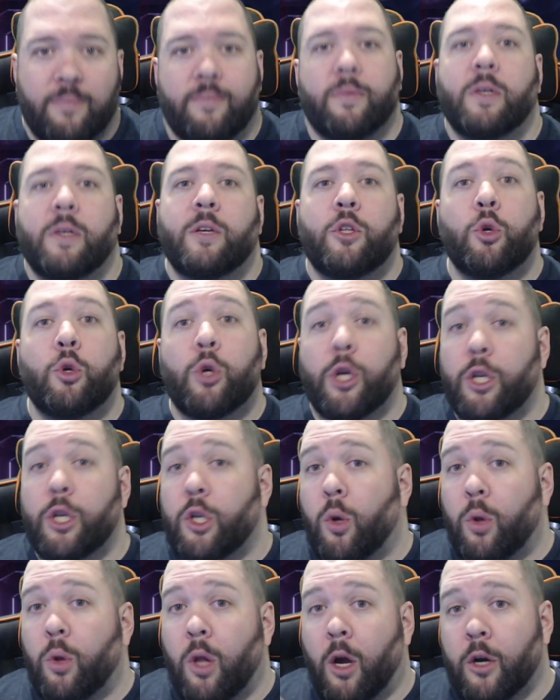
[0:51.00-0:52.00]
you can
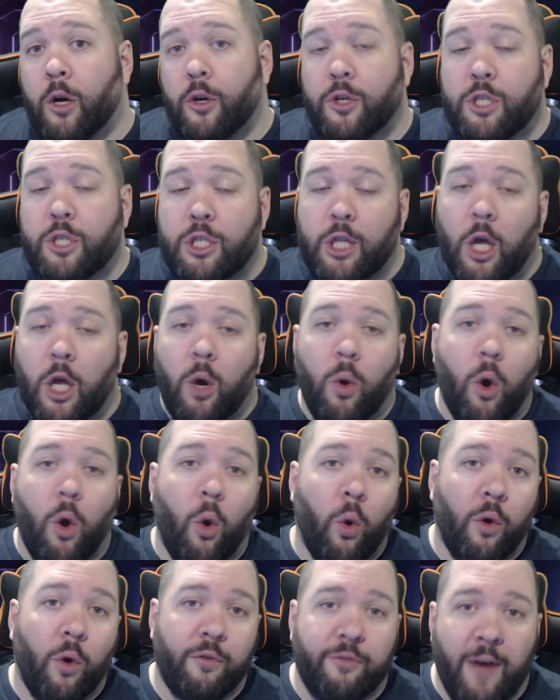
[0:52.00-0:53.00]
no longer slow
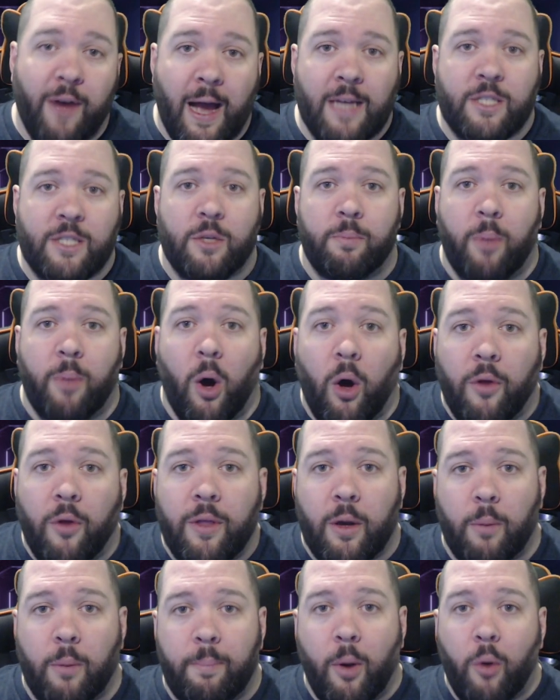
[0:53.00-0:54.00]
or fast a ball.
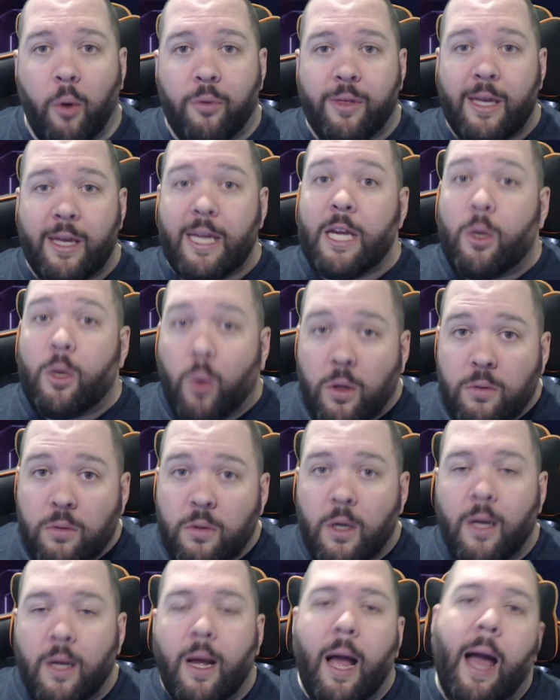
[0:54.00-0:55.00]
They're both equal,
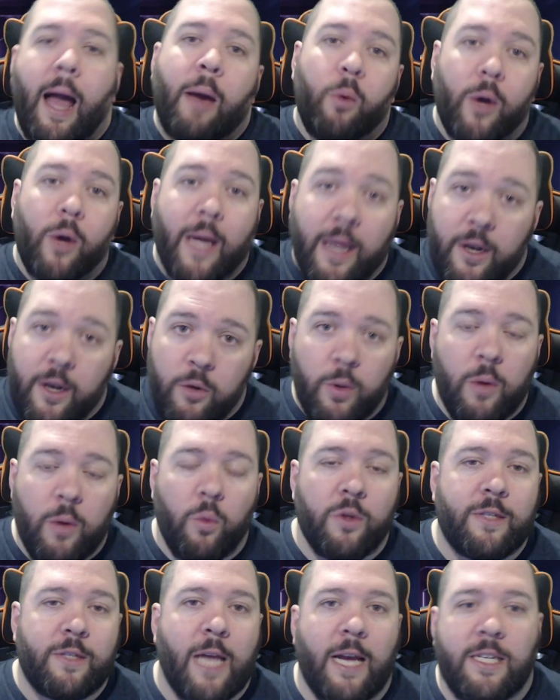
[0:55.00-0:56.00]
and we'll get into it.
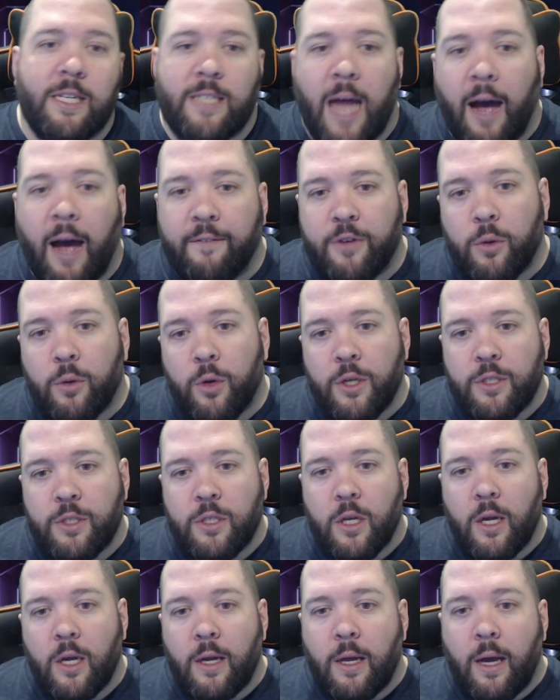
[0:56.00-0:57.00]
We'll test afterwards.
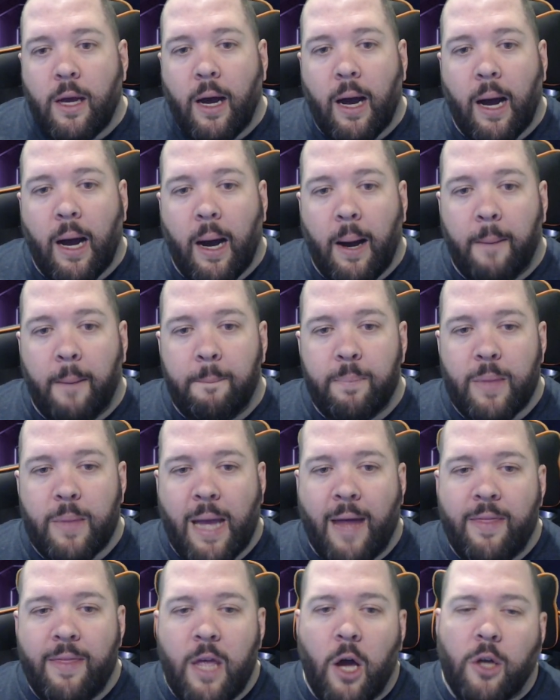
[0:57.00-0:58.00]
And
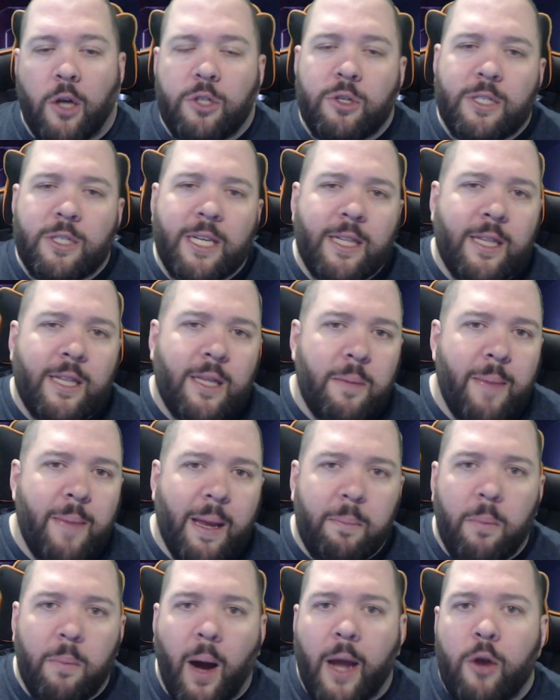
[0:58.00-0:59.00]
they also said that they
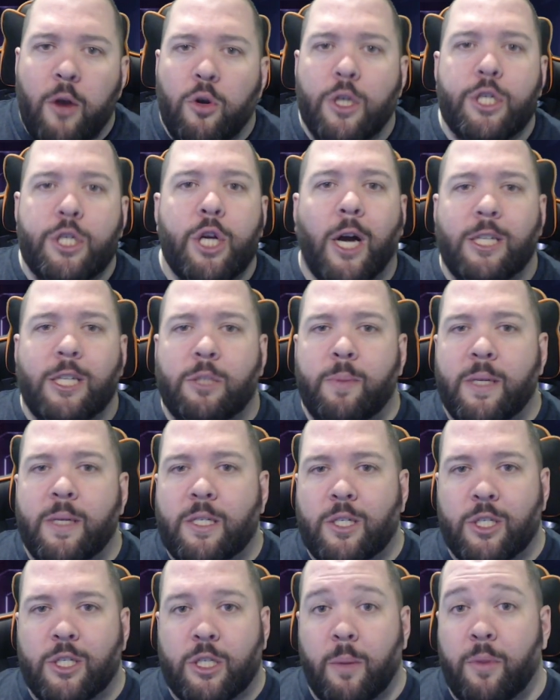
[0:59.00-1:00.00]
make minor adjustments
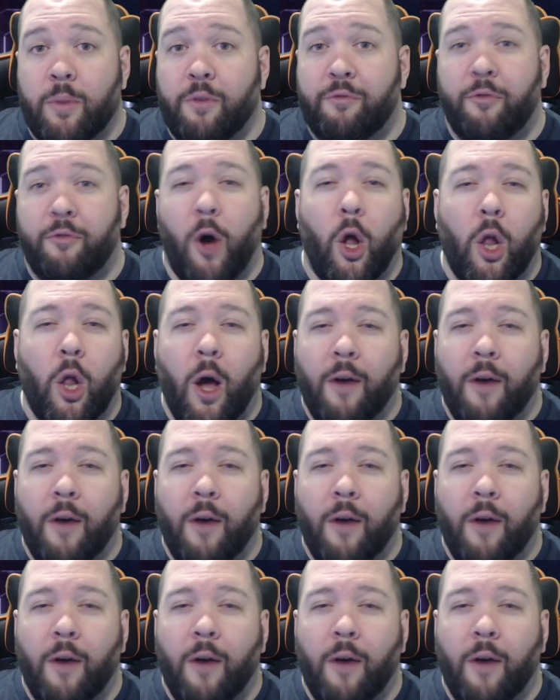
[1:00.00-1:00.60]
to some of the fall off